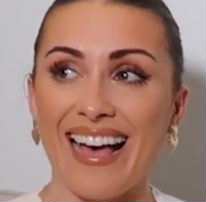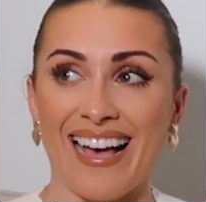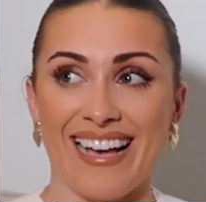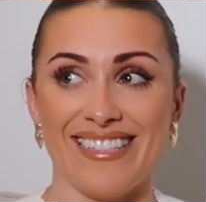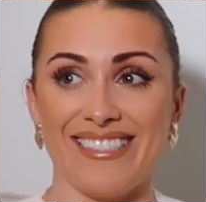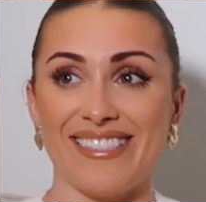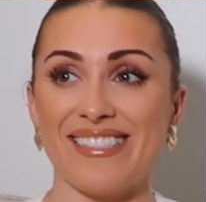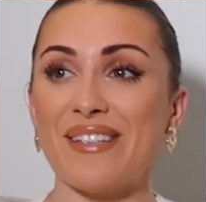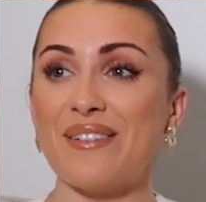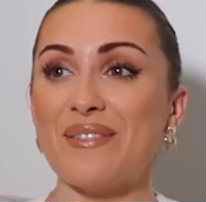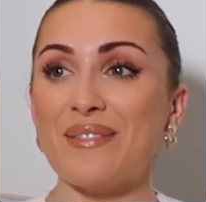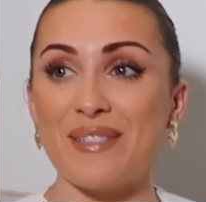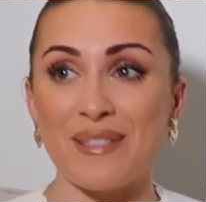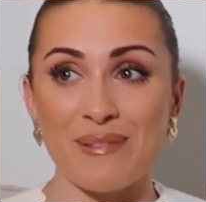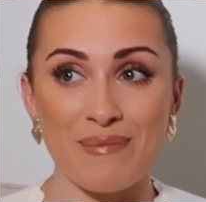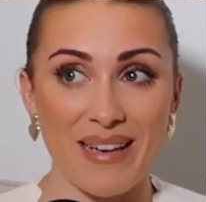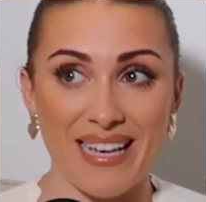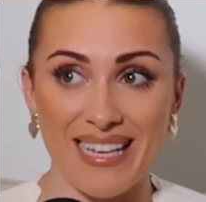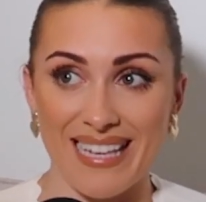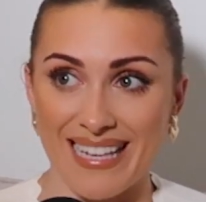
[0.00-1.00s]
I don't know if it's
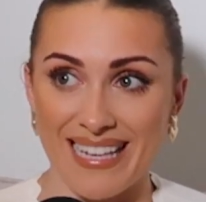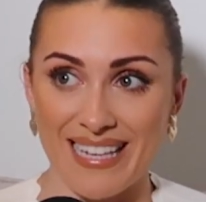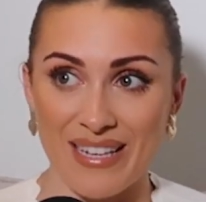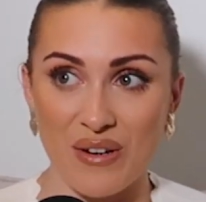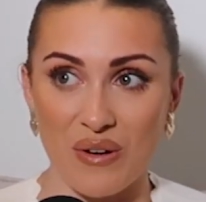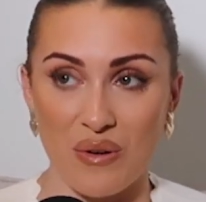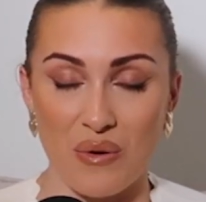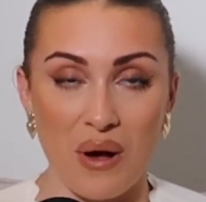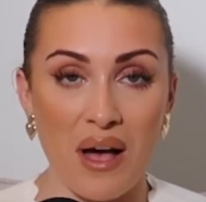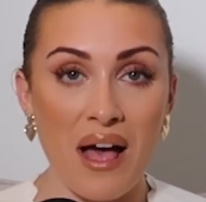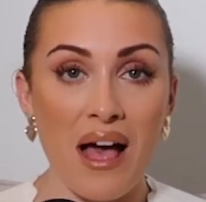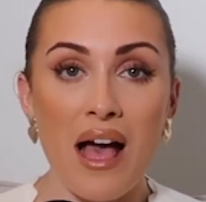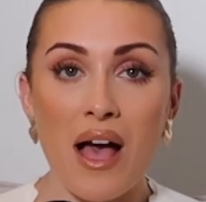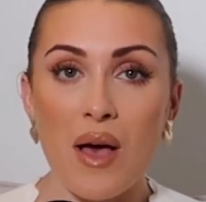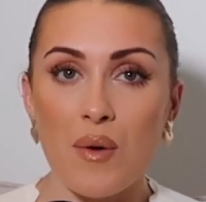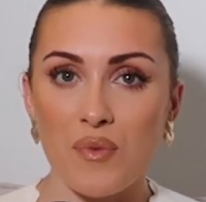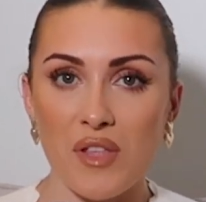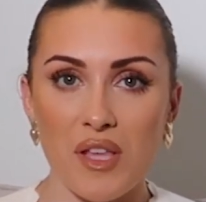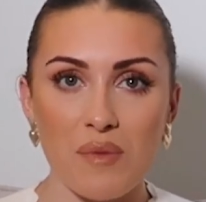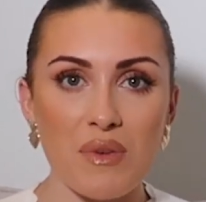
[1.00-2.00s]
my ego,
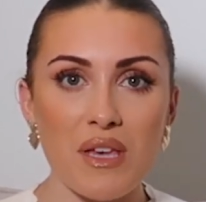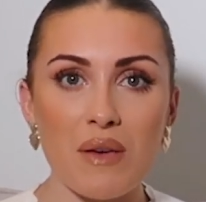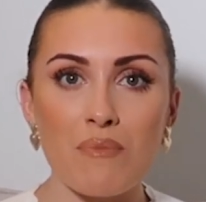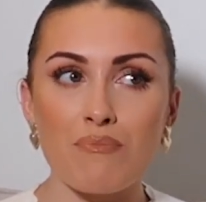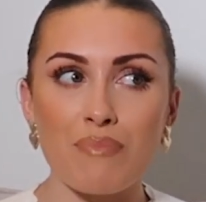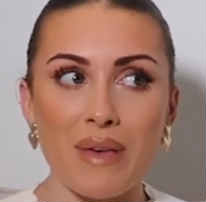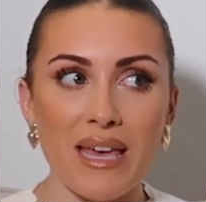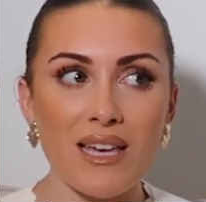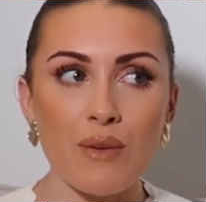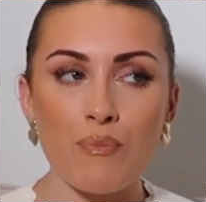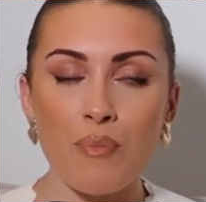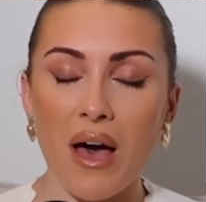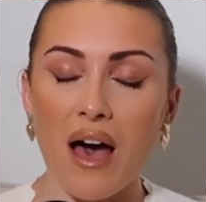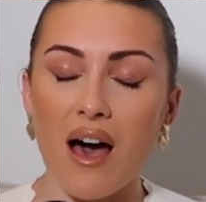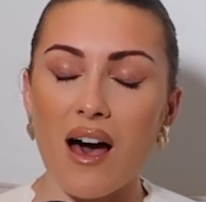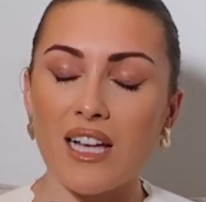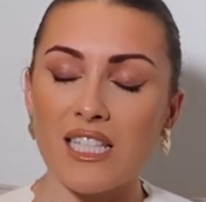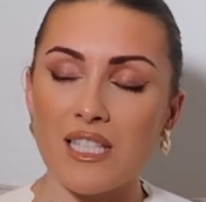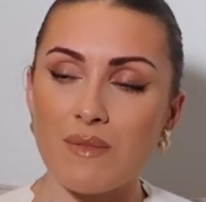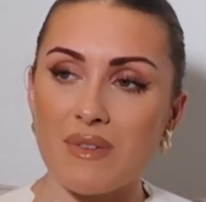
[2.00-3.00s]
but there'd be a big
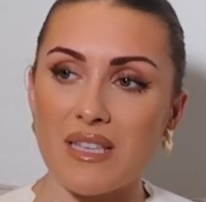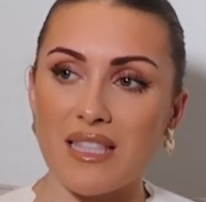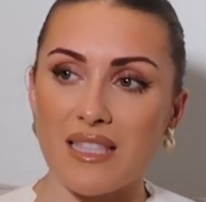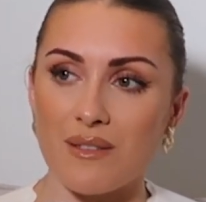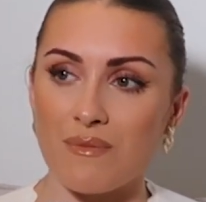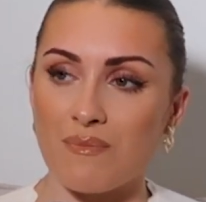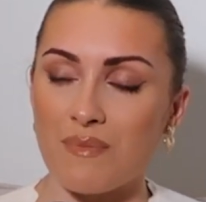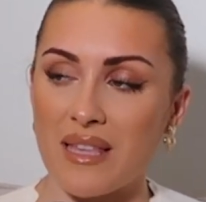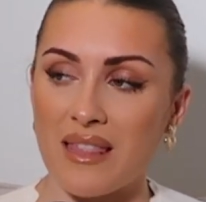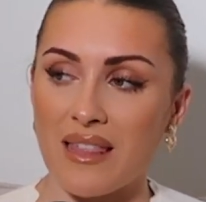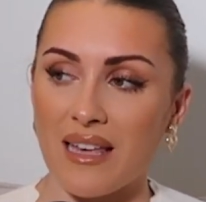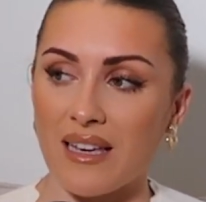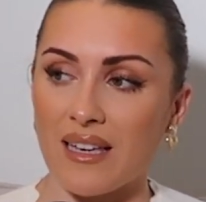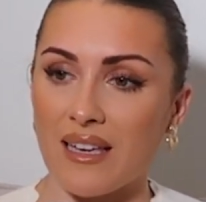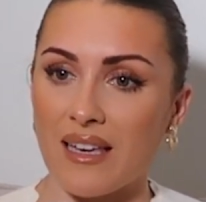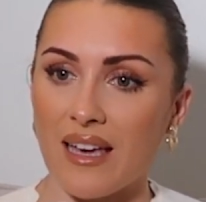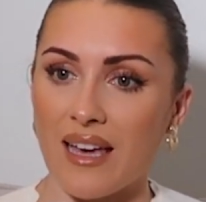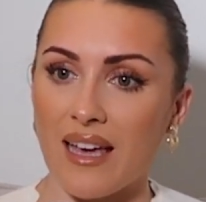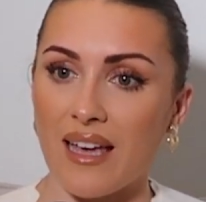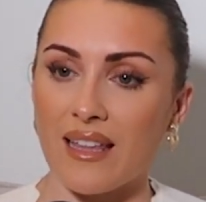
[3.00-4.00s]
part of me that'd be
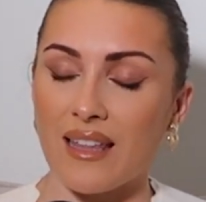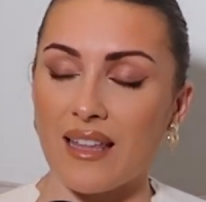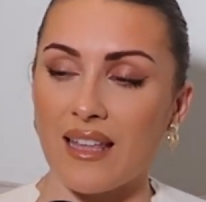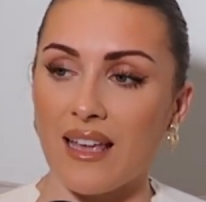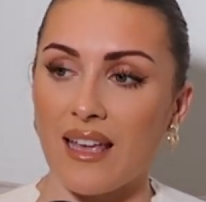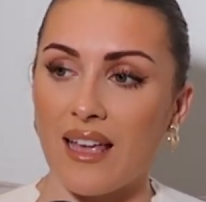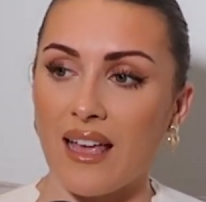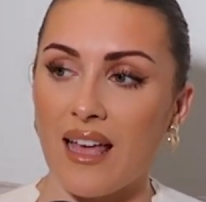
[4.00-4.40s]
thinking,